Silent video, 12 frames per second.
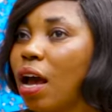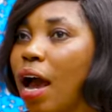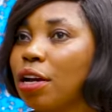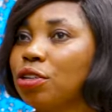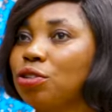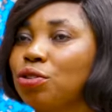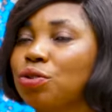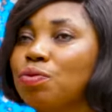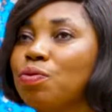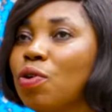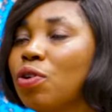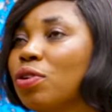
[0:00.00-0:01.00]
I do
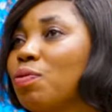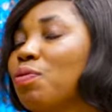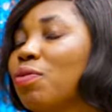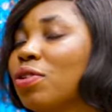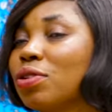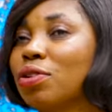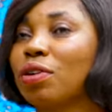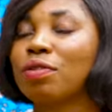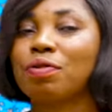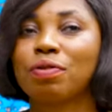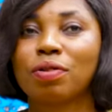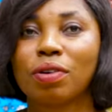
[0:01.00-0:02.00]
mo most
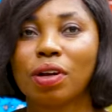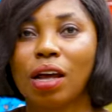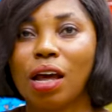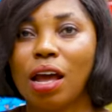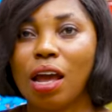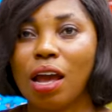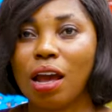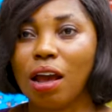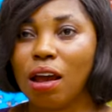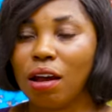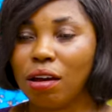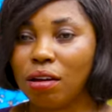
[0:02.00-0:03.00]
of
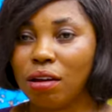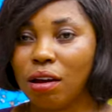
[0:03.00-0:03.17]
uh,